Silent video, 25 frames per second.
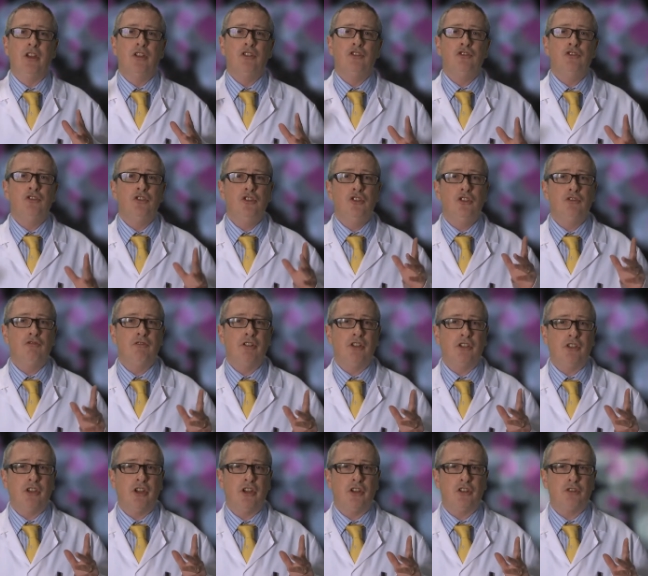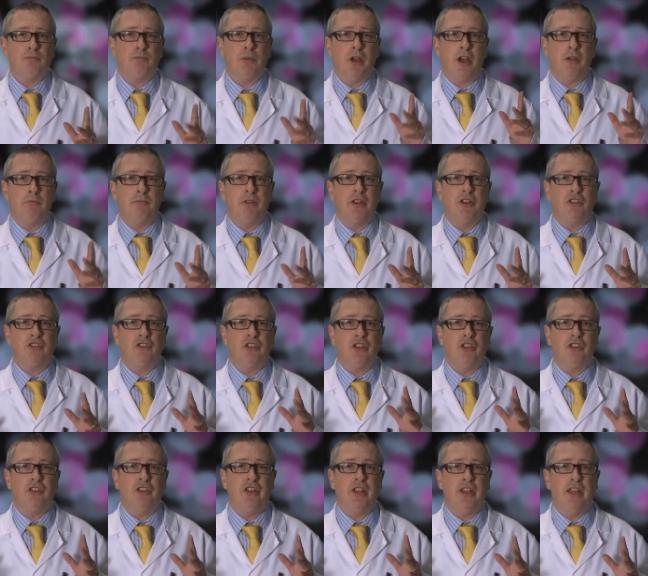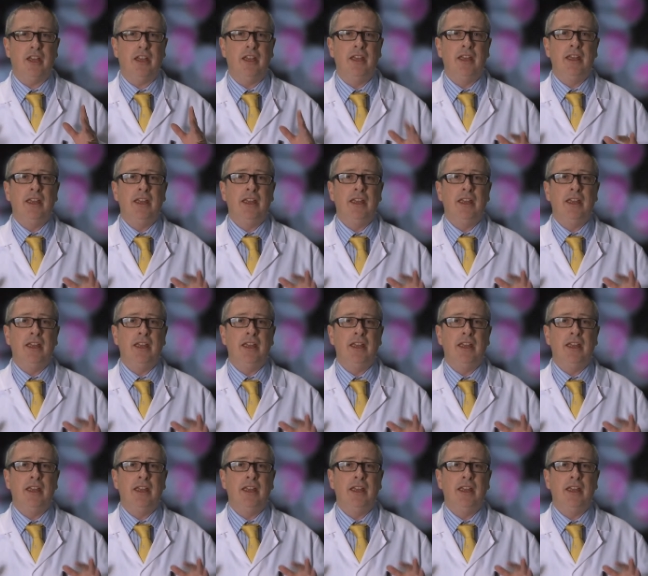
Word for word: New research published this year